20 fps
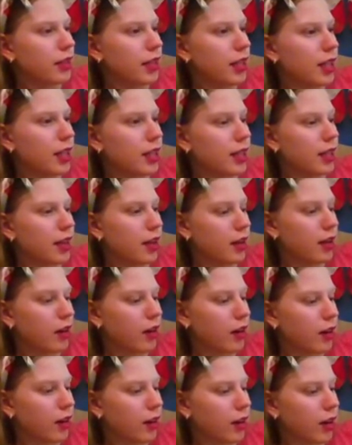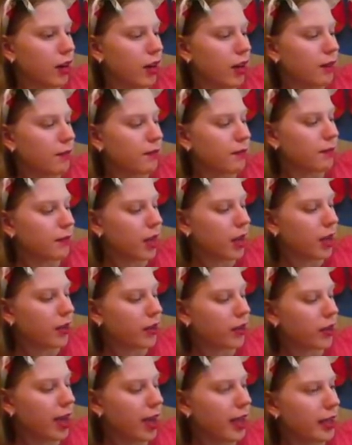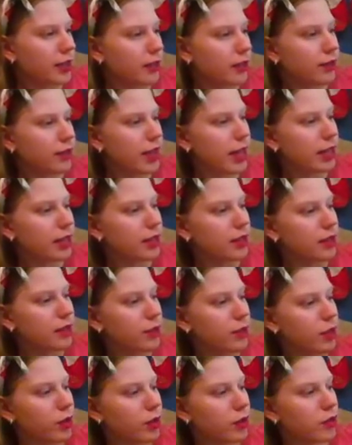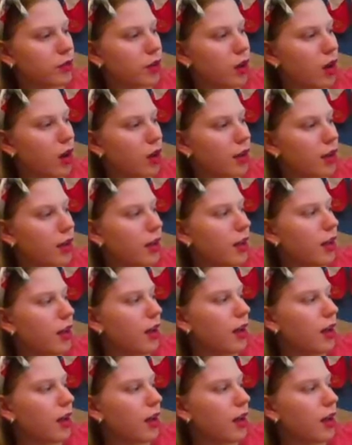Then there are other kinds of tests for your dog.